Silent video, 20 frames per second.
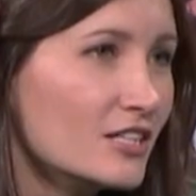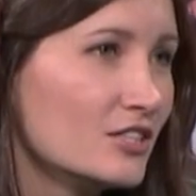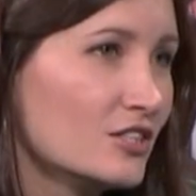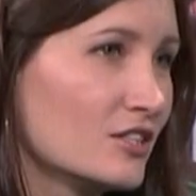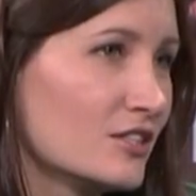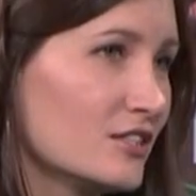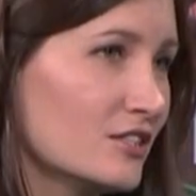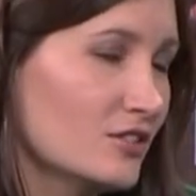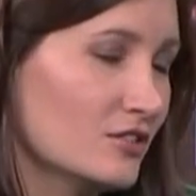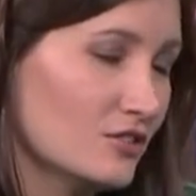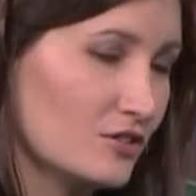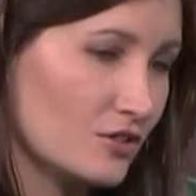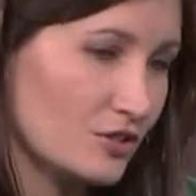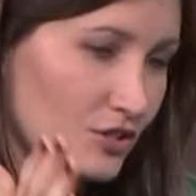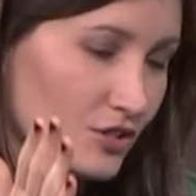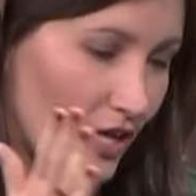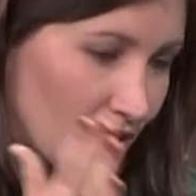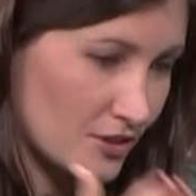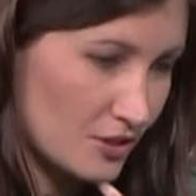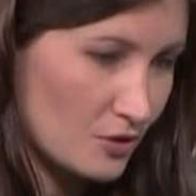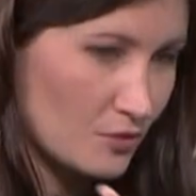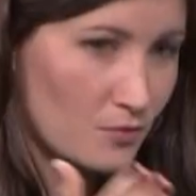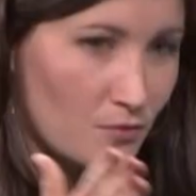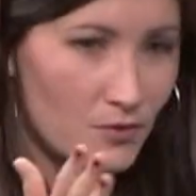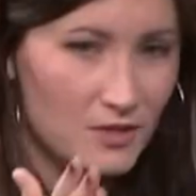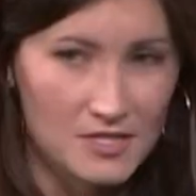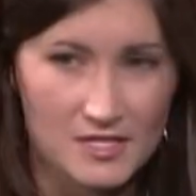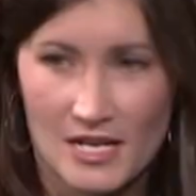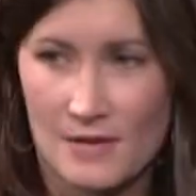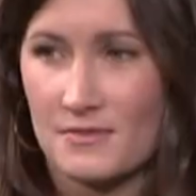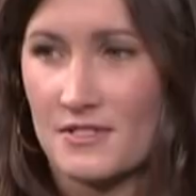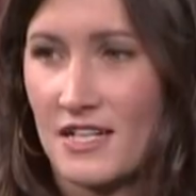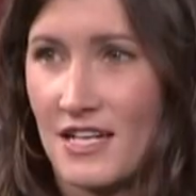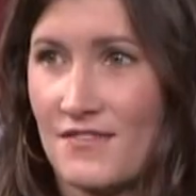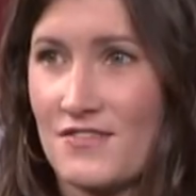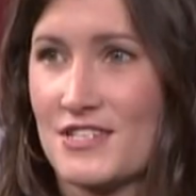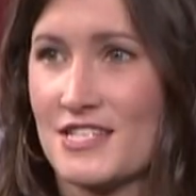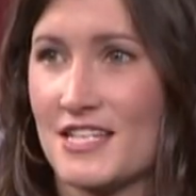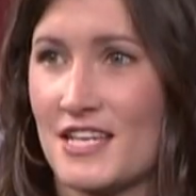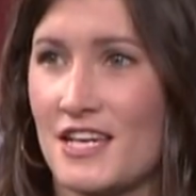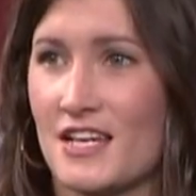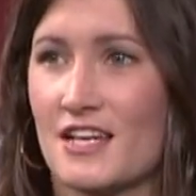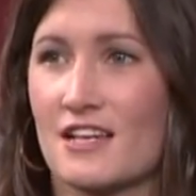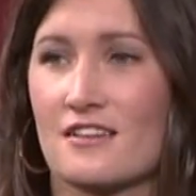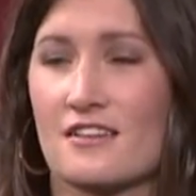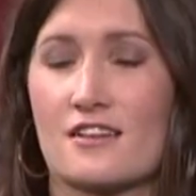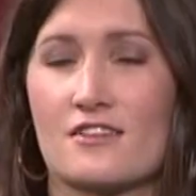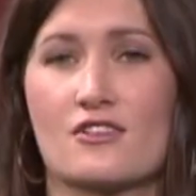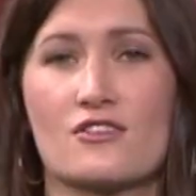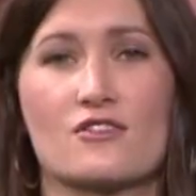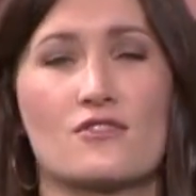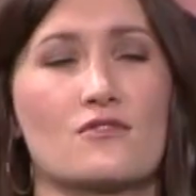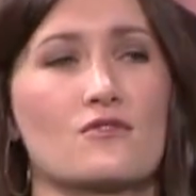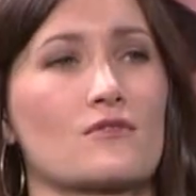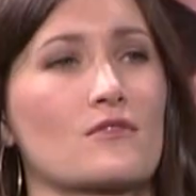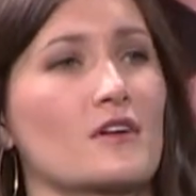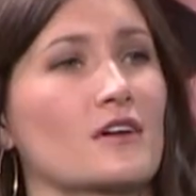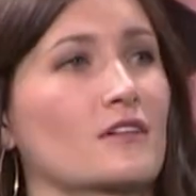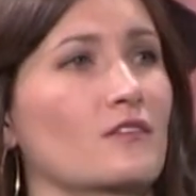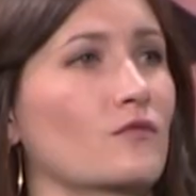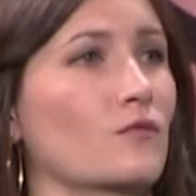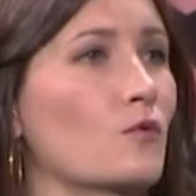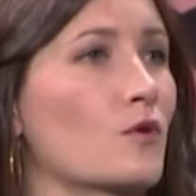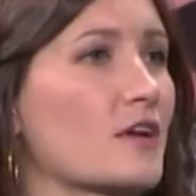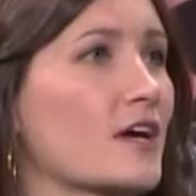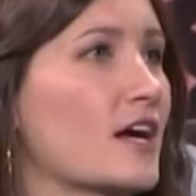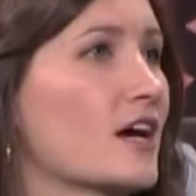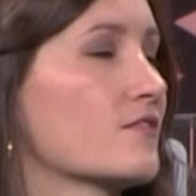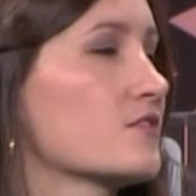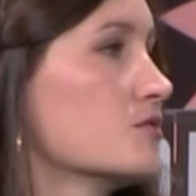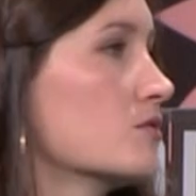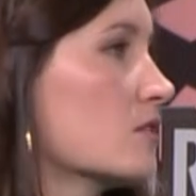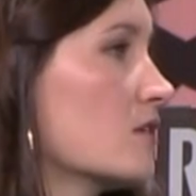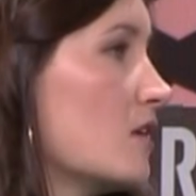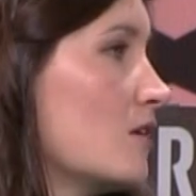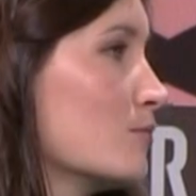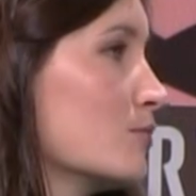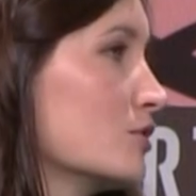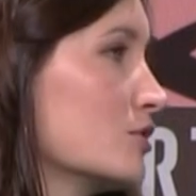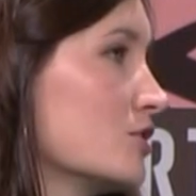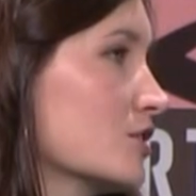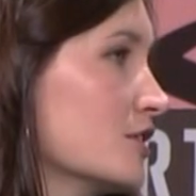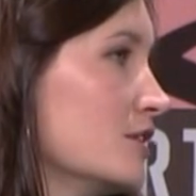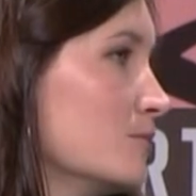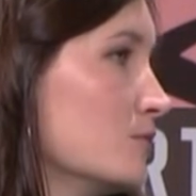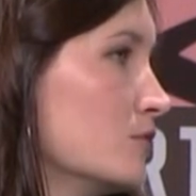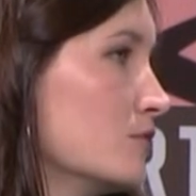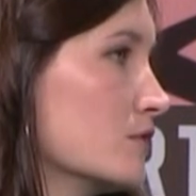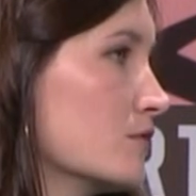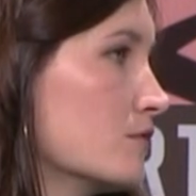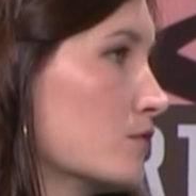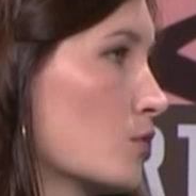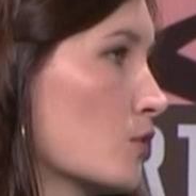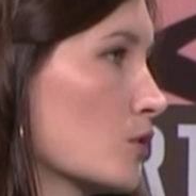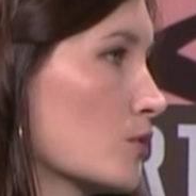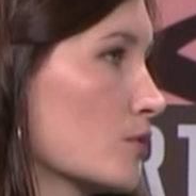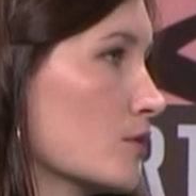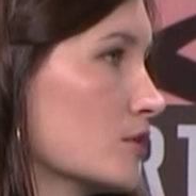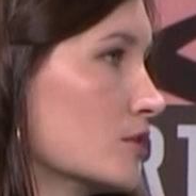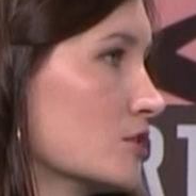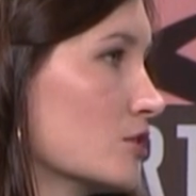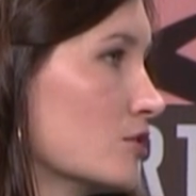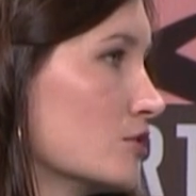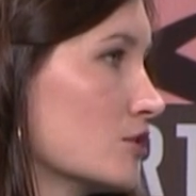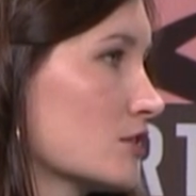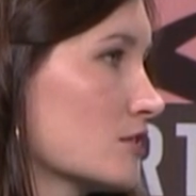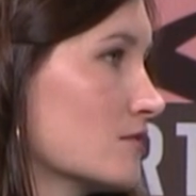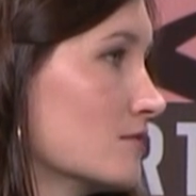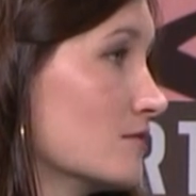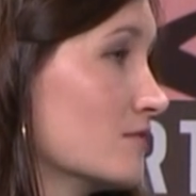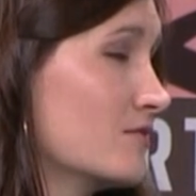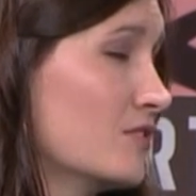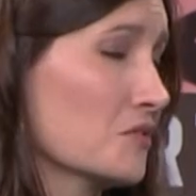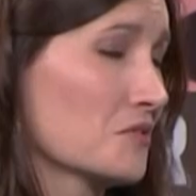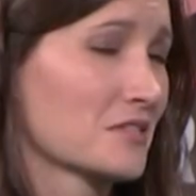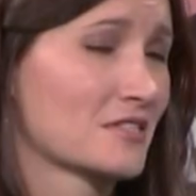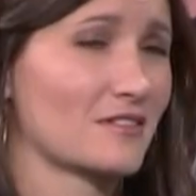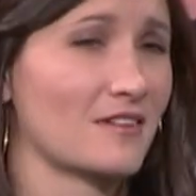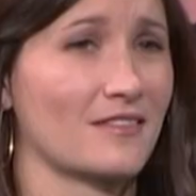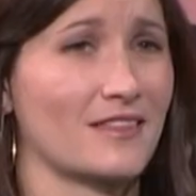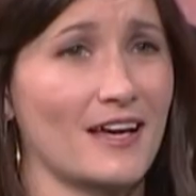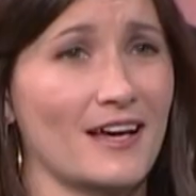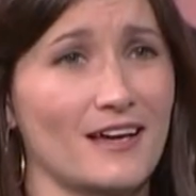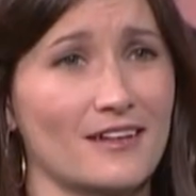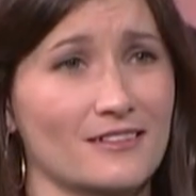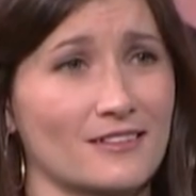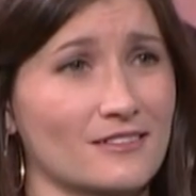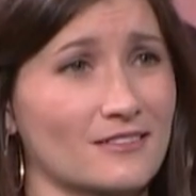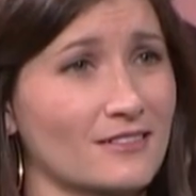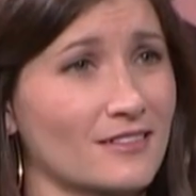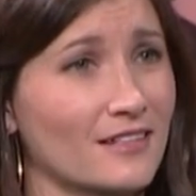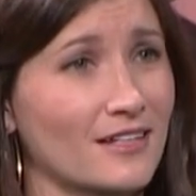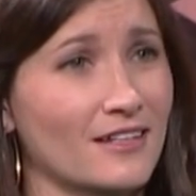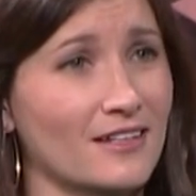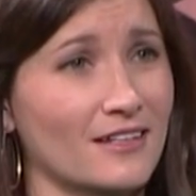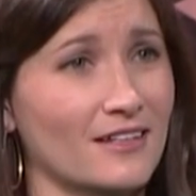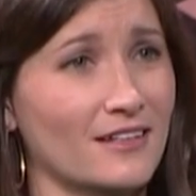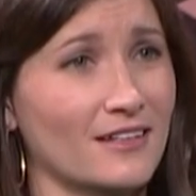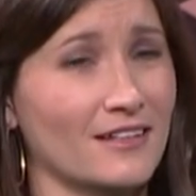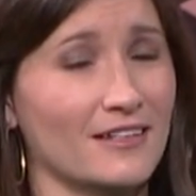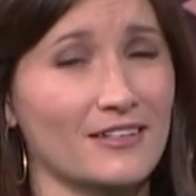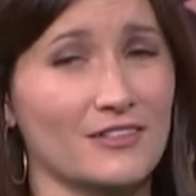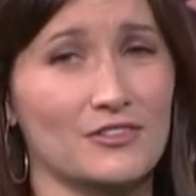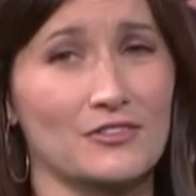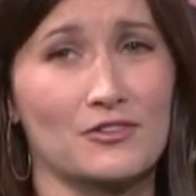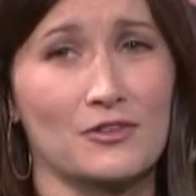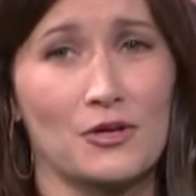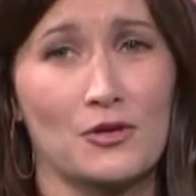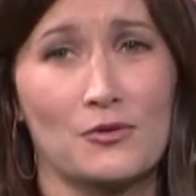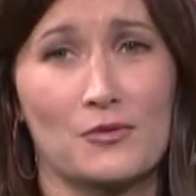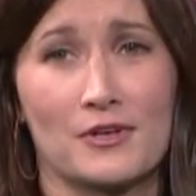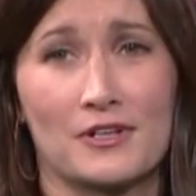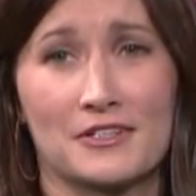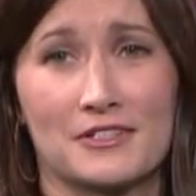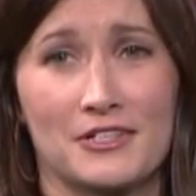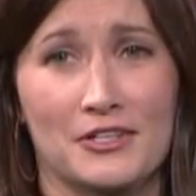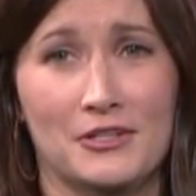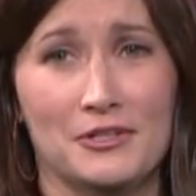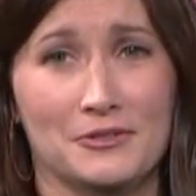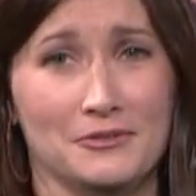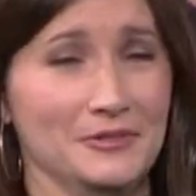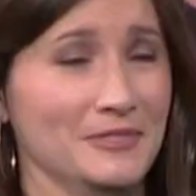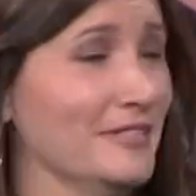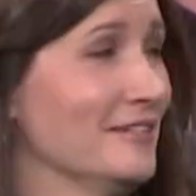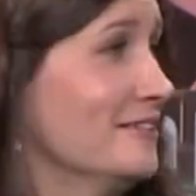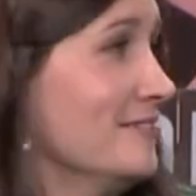You, you know, I know what steps I have to take, and I know kind of what I have to accomplish to keep moving forward. So just focus on that, and it'll go where it goes.